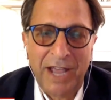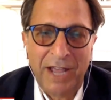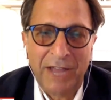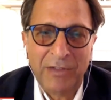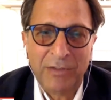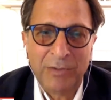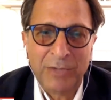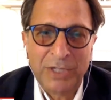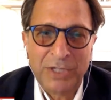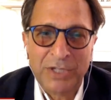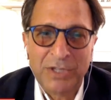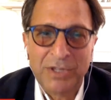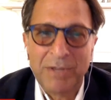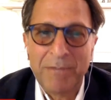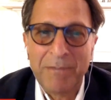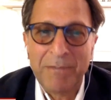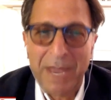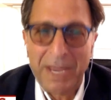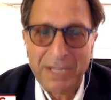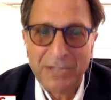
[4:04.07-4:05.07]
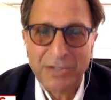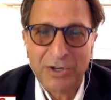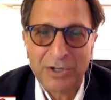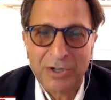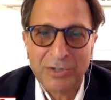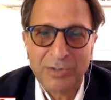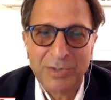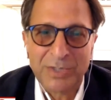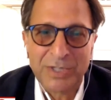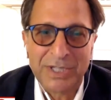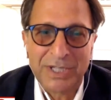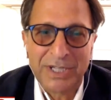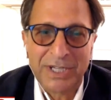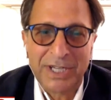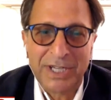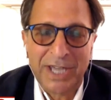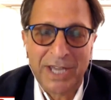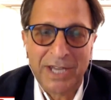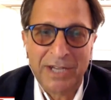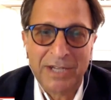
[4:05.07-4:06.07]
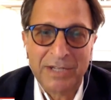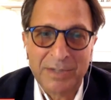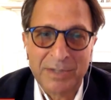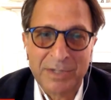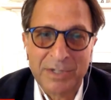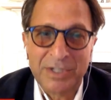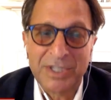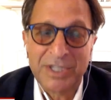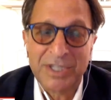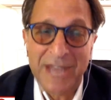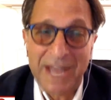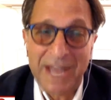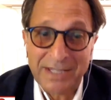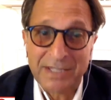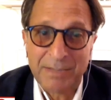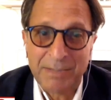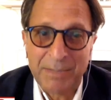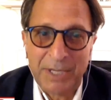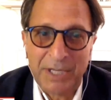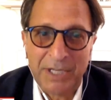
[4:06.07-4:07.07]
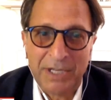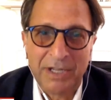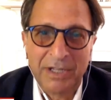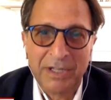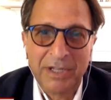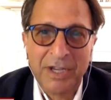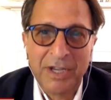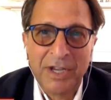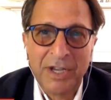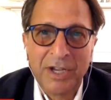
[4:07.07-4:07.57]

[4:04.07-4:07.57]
And the reason that Mazars was litigated is because that subpoena